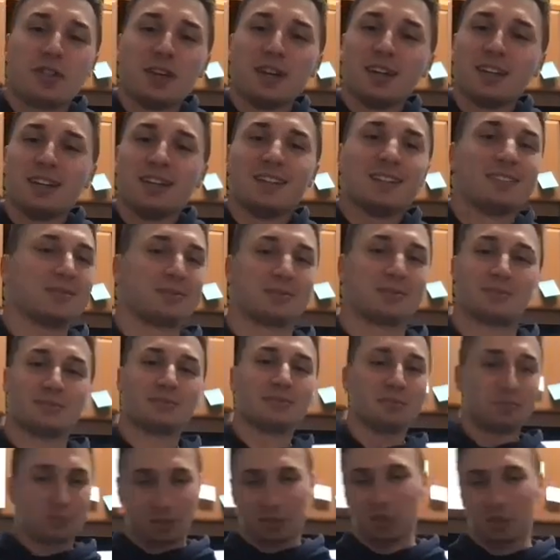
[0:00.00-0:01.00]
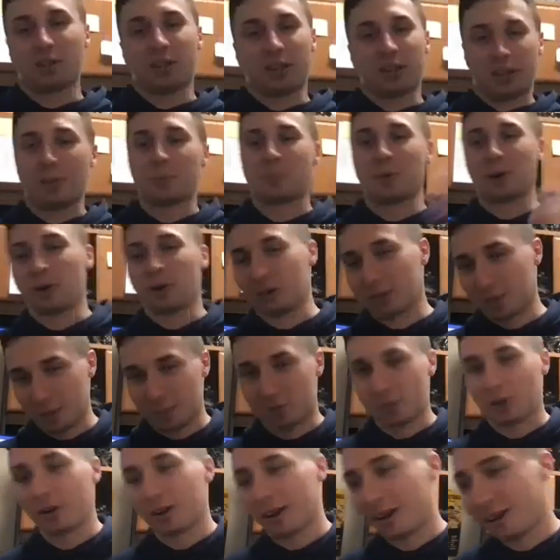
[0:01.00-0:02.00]
thing keep going, keep
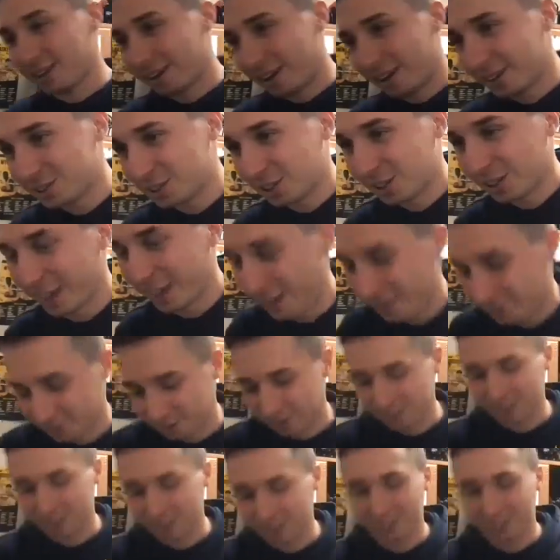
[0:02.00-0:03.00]
going. I'll talk after.